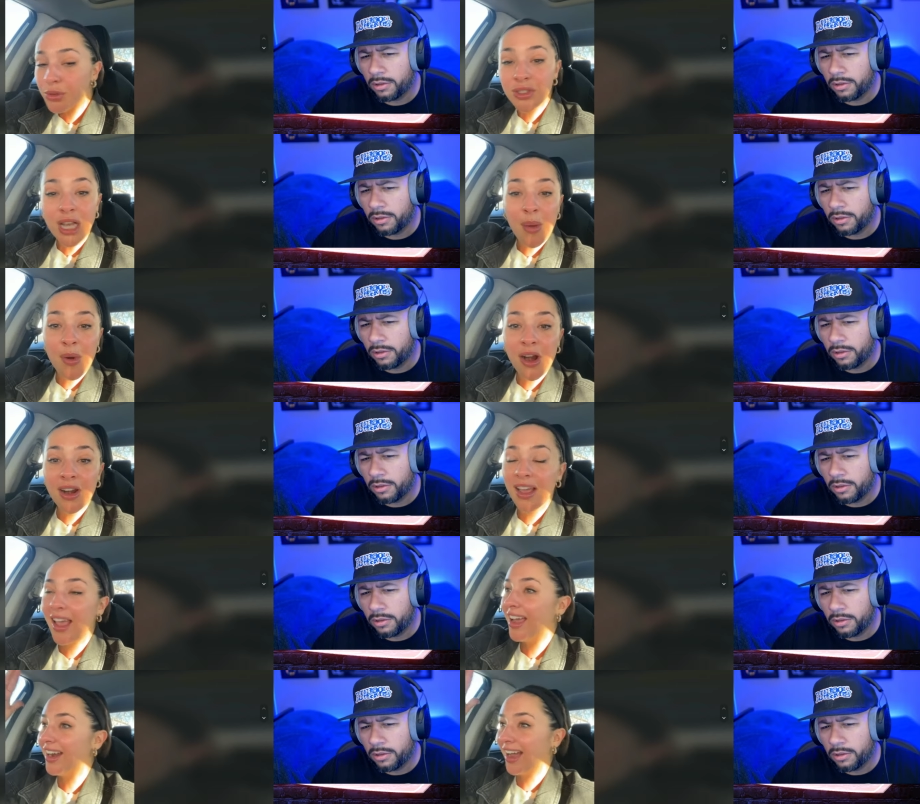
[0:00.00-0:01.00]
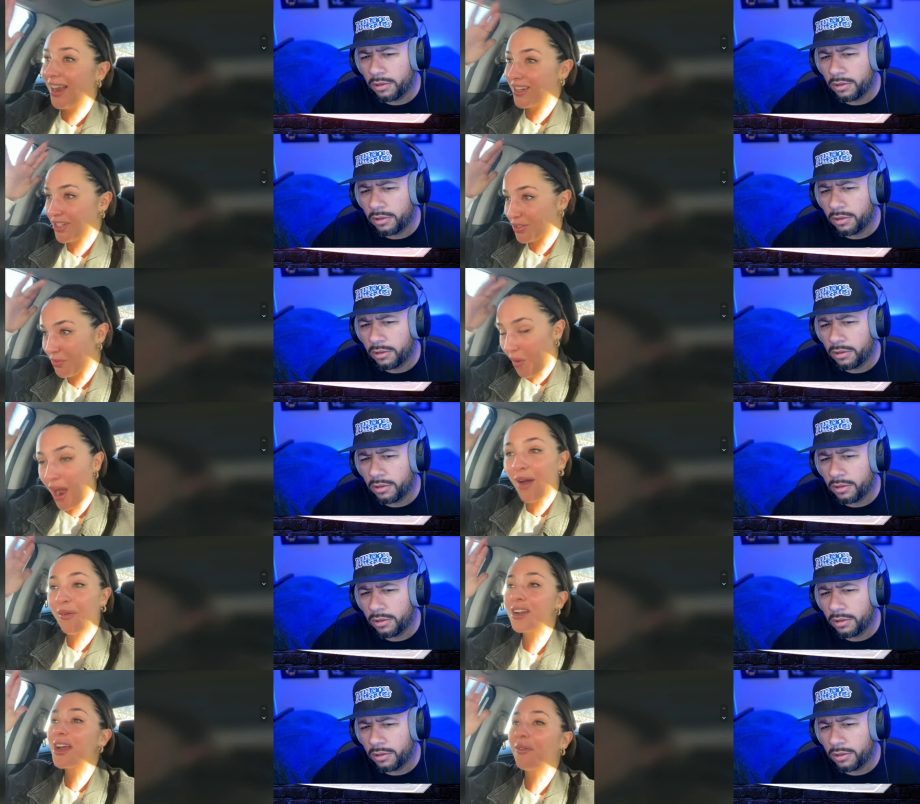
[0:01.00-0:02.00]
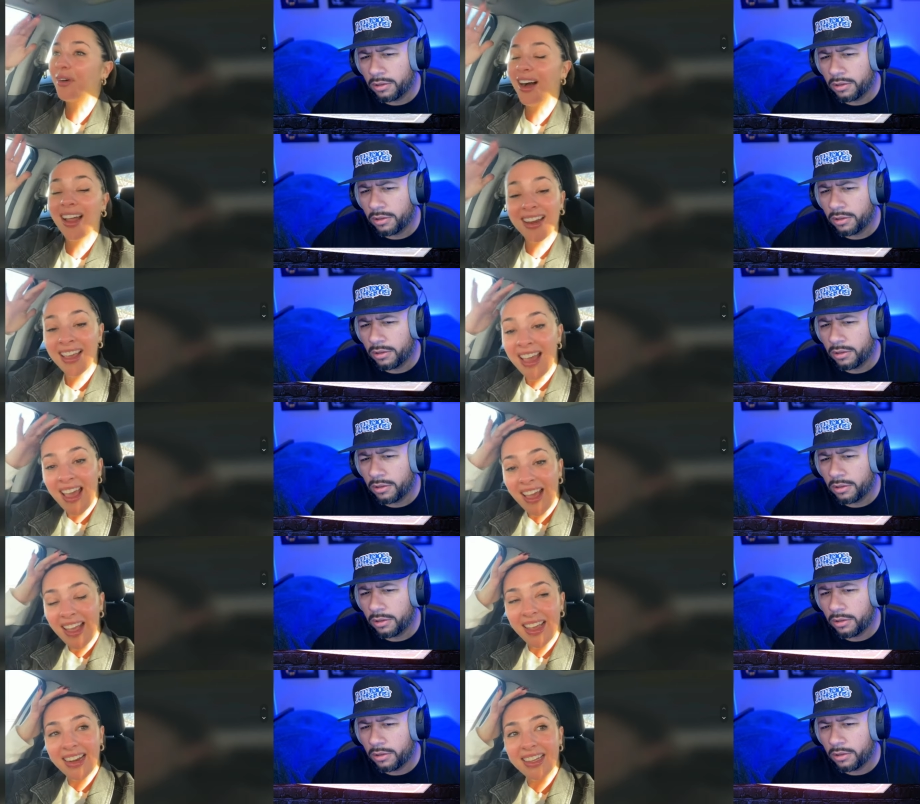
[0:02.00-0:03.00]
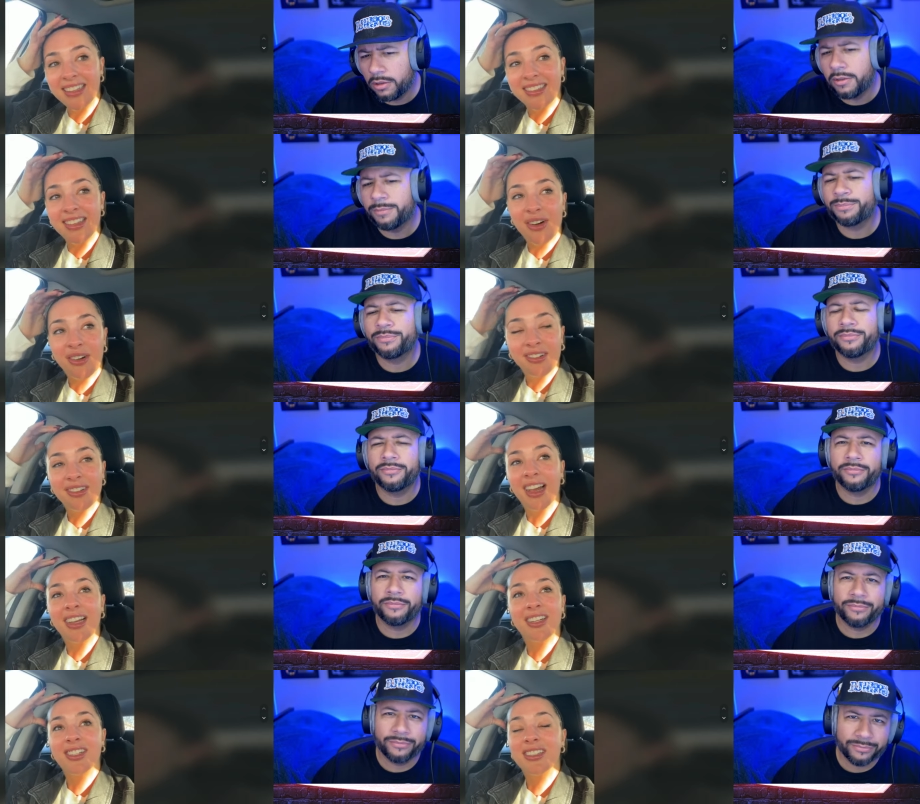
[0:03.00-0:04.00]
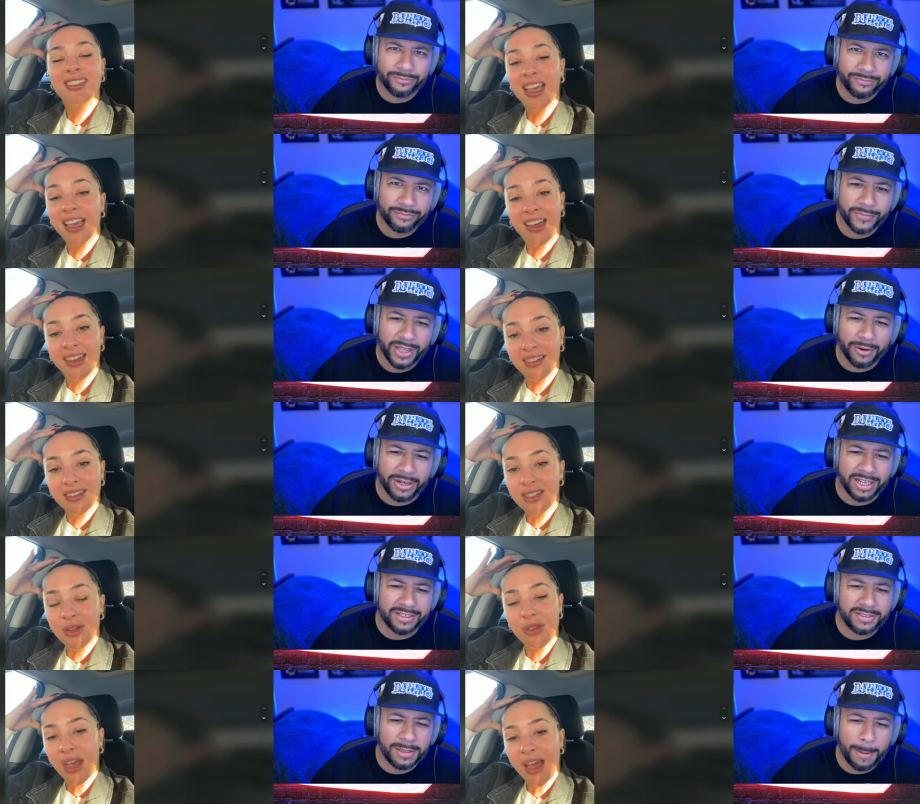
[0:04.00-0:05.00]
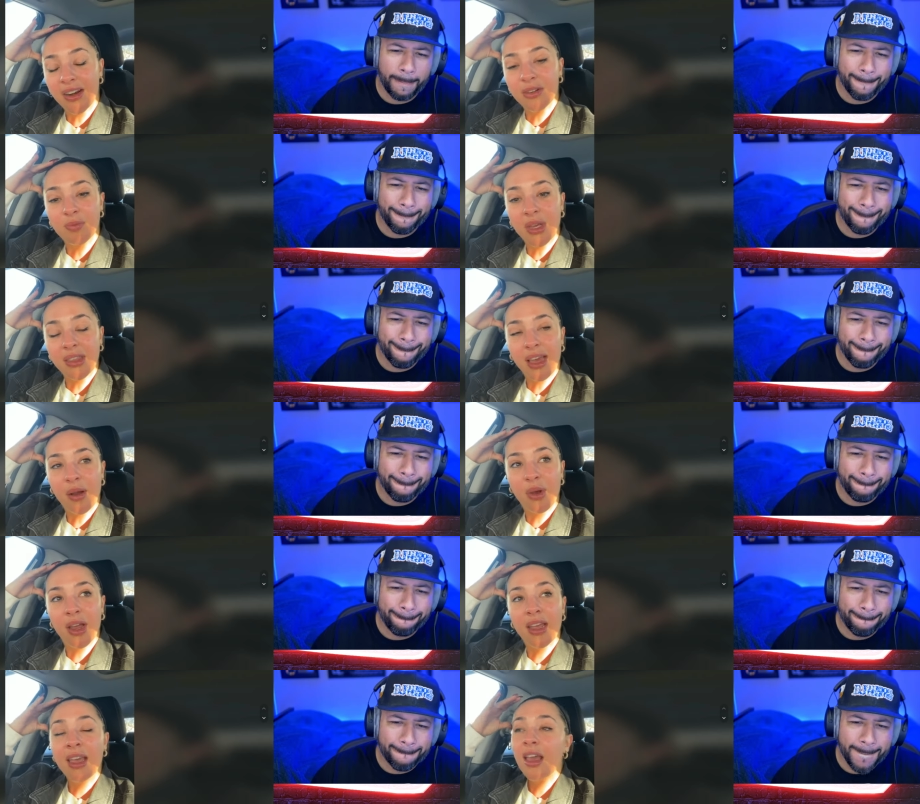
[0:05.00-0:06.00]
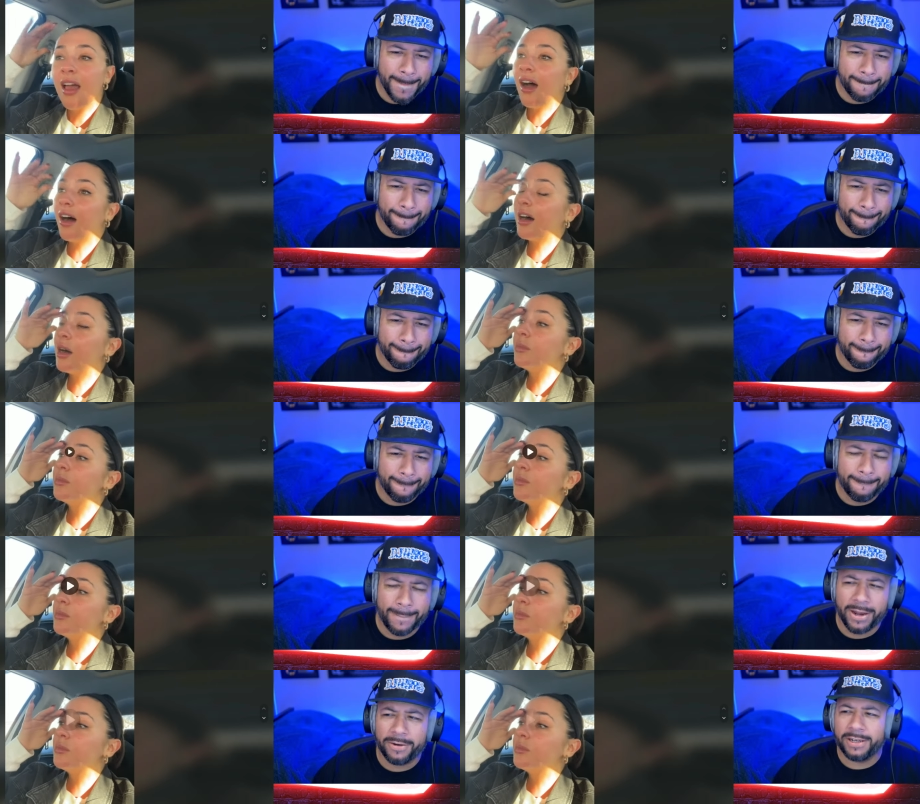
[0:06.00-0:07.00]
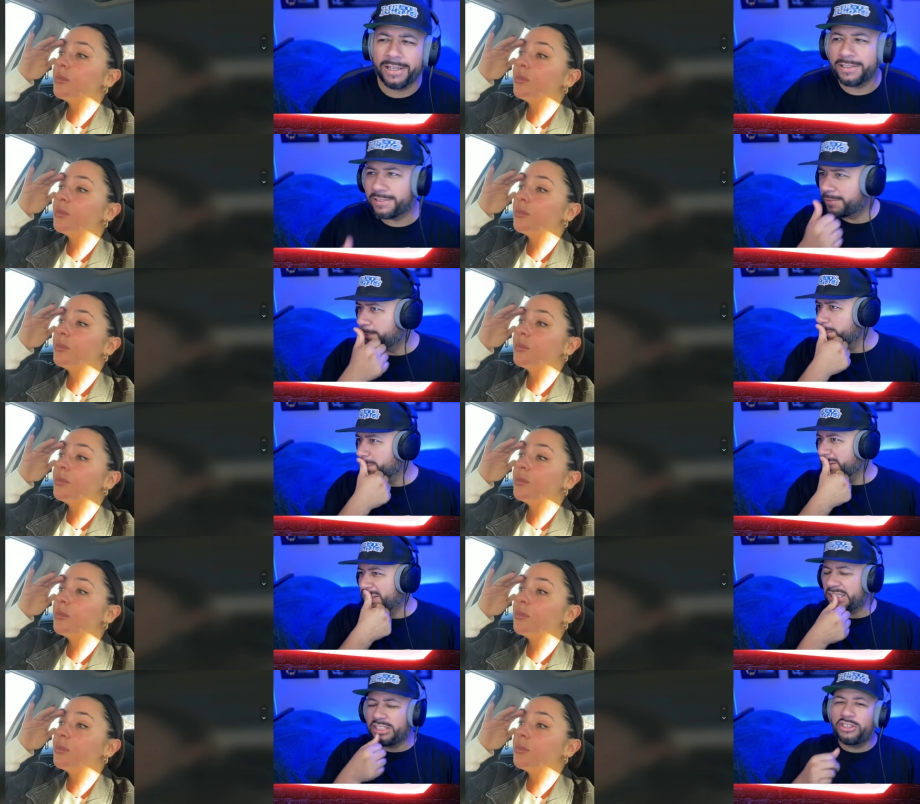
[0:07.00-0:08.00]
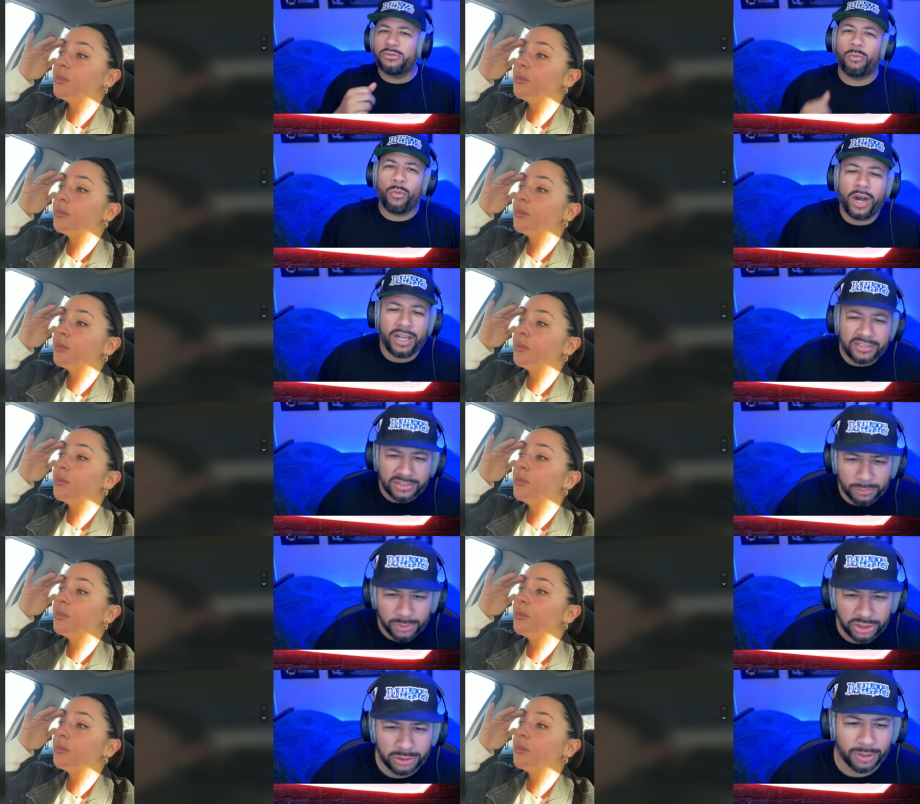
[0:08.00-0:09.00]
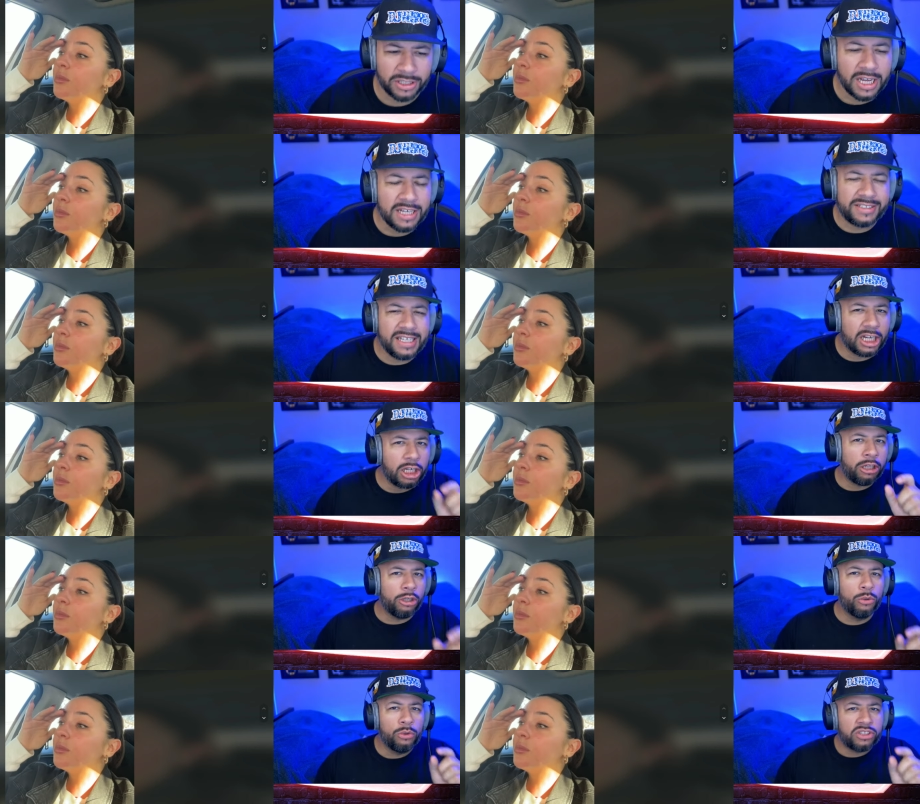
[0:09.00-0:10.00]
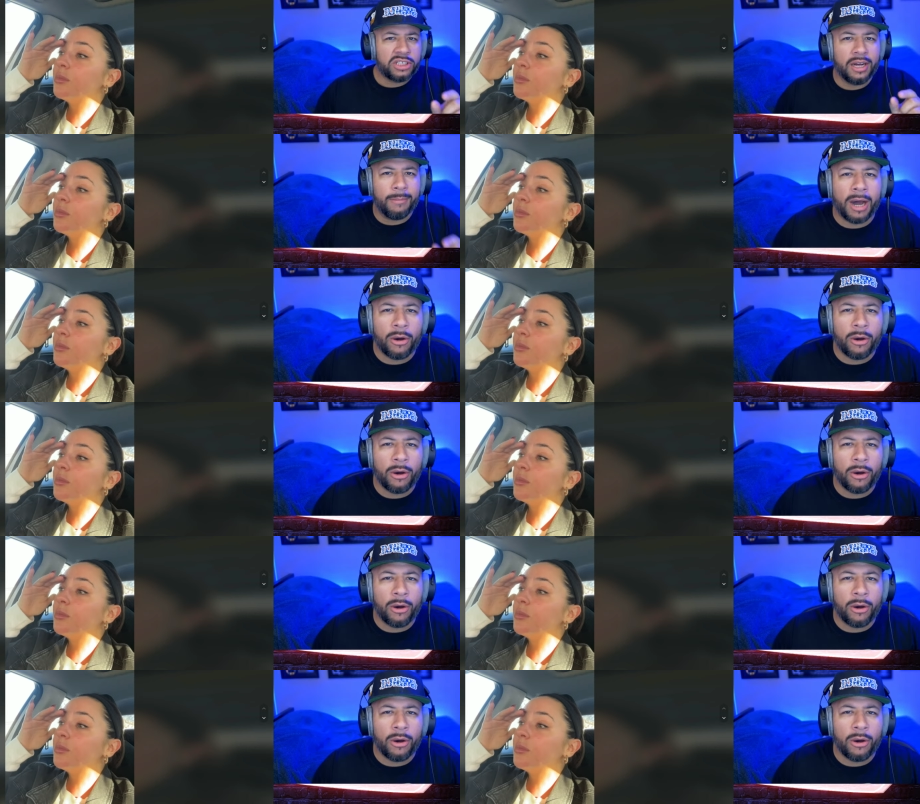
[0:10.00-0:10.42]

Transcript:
Speaker 1: I'm too stubborn, and I just want what I want, and I don't, I just
Speaker 2: there can't it is. do that or be that way. Um, there it is. She just wants what she wants. See, the clues come